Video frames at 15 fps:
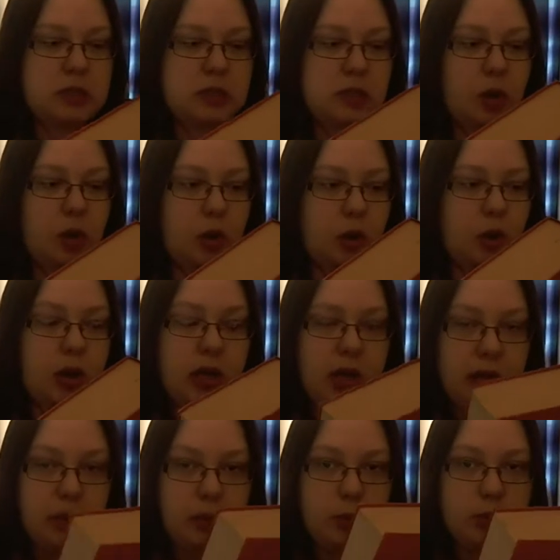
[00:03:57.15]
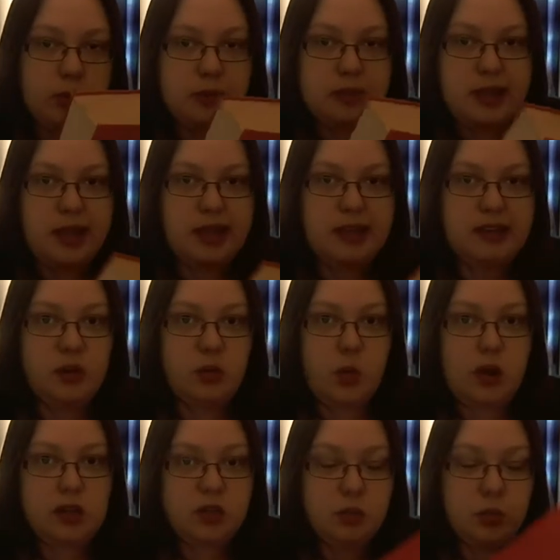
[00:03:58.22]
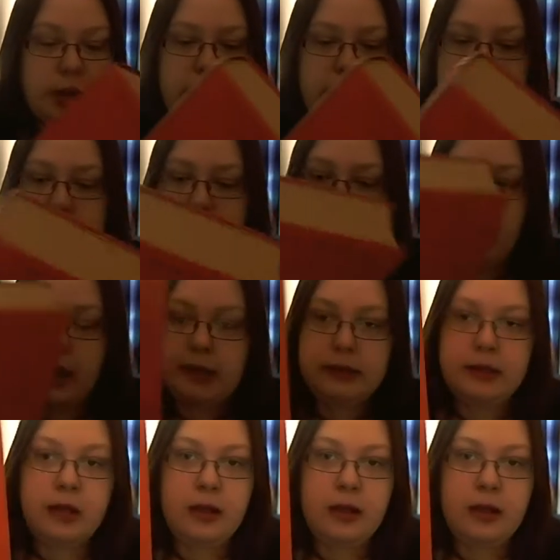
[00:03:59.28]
so it will take a little while to read, but